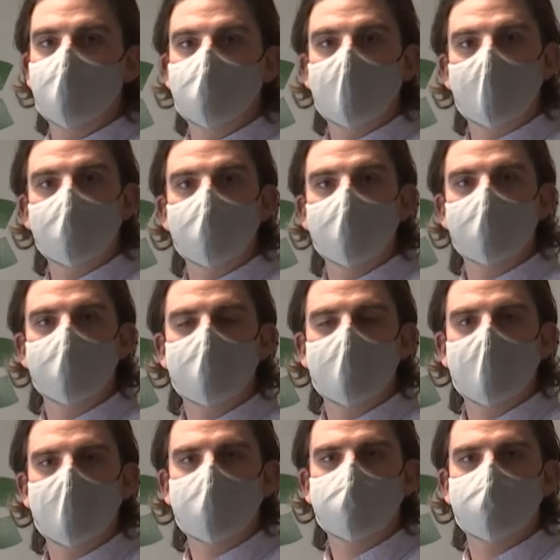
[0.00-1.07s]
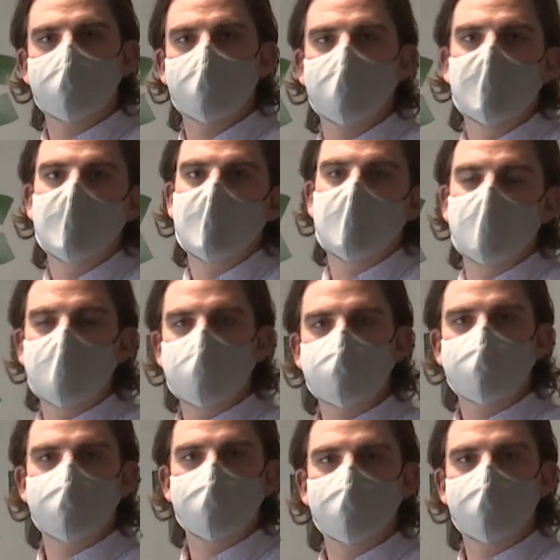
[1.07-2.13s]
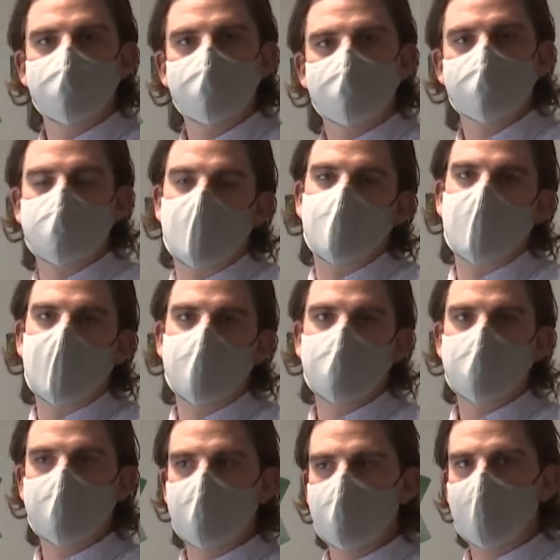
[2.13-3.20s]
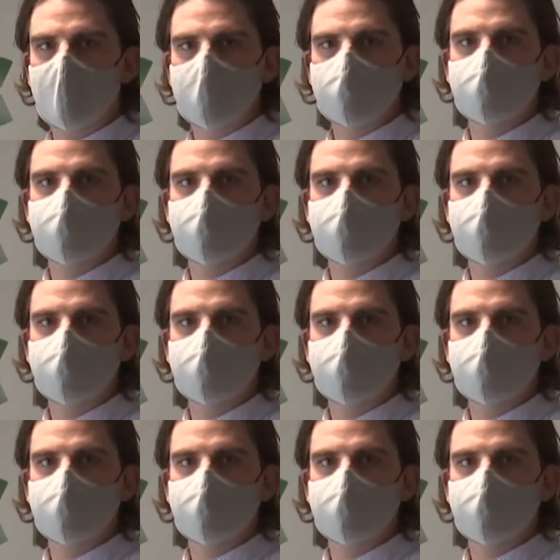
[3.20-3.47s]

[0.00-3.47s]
to have you live with us, or at least drop by and visit the space.